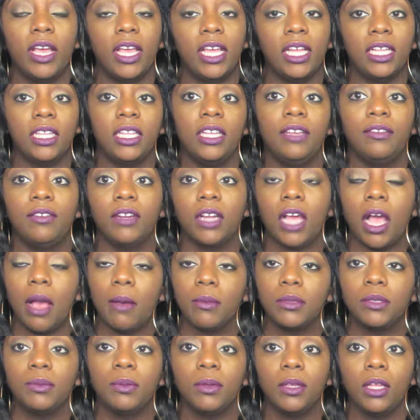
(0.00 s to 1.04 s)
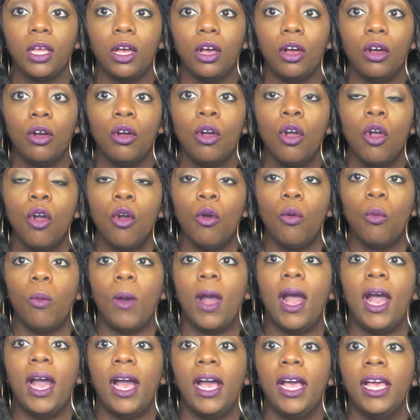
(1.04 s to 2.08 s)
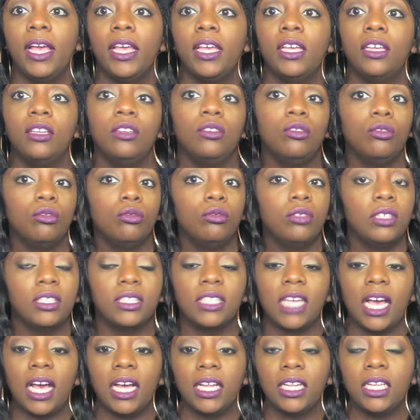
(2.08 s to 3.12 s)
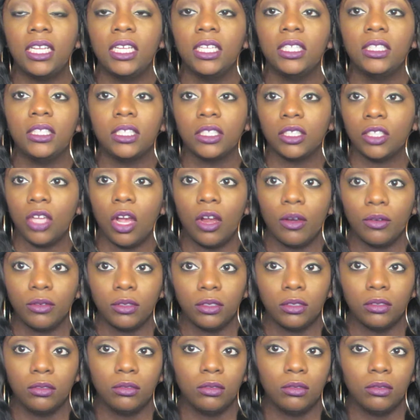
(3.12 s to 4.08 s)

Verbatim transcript: and leave in the comments below why you decided to start